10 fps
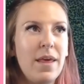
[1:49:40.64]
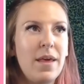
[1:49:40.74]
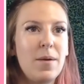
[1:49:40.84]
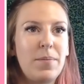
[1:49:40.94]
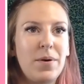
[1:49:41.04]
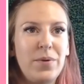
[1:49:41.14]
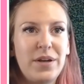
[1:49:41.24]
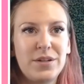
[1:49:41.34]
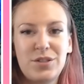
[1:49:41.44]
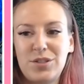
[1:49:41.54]
But we
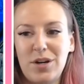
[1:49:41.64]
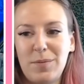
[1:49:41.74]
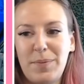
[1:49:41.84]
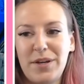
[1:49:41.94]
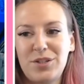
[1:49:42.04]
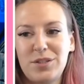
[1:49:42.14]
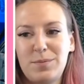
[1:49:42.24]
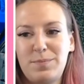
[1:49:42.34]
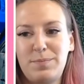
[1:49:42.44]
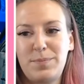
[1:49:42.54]
can start by just
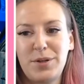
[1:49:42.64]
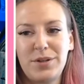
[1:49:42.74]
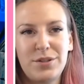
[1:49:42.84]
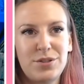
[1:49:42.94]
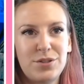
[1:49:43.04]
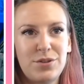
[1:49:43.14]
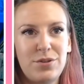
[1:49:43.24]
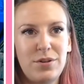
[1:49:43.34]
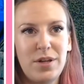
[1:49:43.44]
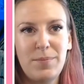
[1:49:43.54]
putting a
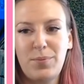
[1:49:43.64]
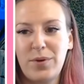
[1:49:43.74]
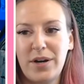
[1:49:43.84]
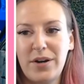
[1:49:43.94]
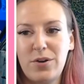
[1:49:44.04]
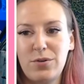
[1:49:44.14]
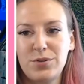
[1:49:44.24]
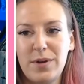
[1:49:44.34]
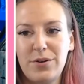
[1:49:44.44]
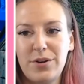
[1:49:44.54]
circle up where it goes
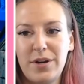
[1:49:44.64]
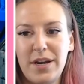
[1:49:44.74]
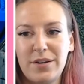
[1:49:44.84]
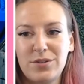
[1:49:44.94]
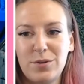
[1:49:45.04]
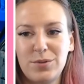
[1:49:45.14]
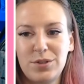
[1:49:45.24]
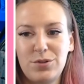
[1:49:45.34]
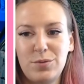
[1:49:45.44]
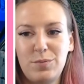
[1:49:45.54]
around her neck. So I'm just going
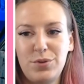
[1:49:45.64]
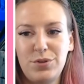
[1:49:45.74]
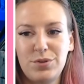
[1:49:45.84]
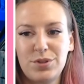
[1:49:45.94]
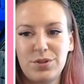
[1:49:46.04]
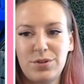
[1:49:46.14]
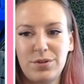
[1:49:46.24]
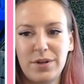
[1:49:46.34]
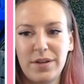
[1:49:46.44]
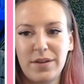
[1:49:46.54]
to do a blue circle
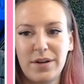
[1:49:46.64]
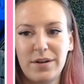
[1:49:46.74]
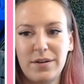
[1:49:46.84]
right there.